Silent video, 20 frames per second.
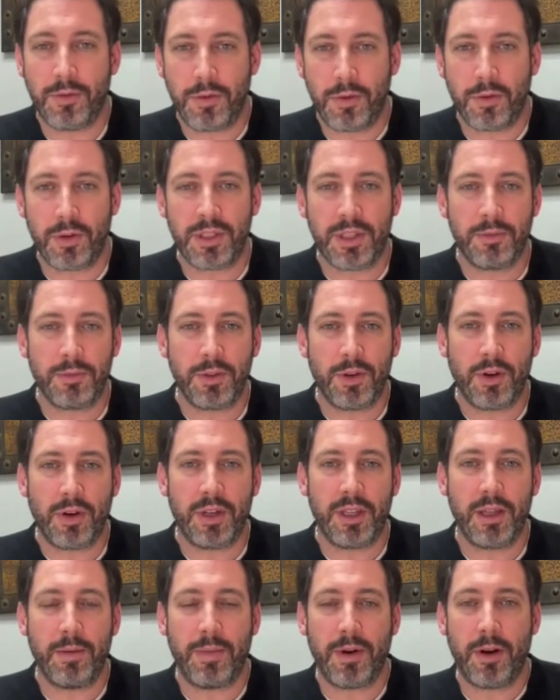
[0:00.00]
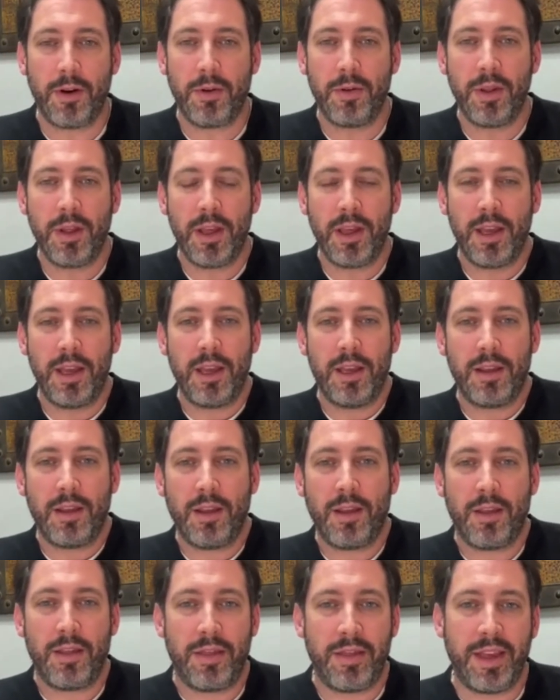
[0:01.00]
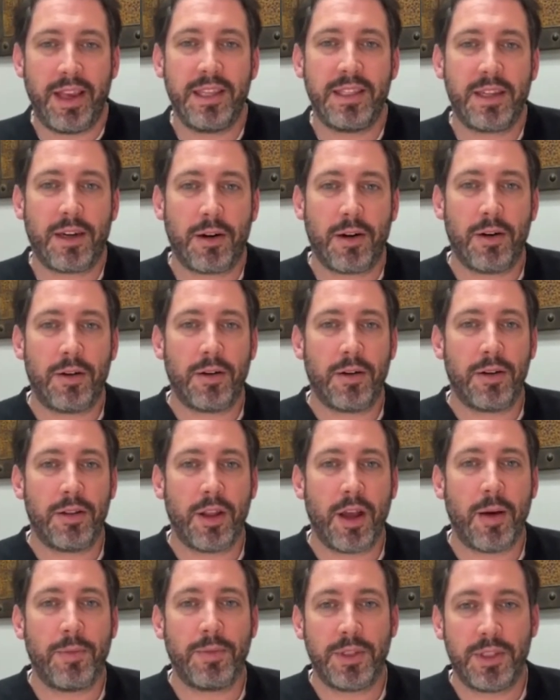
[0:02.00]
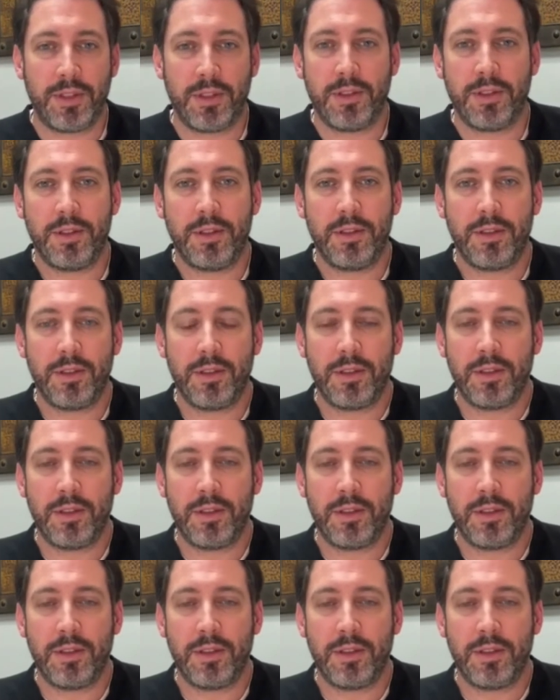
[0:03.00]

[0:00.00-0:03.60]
Of course, I'm talking about things that are an option.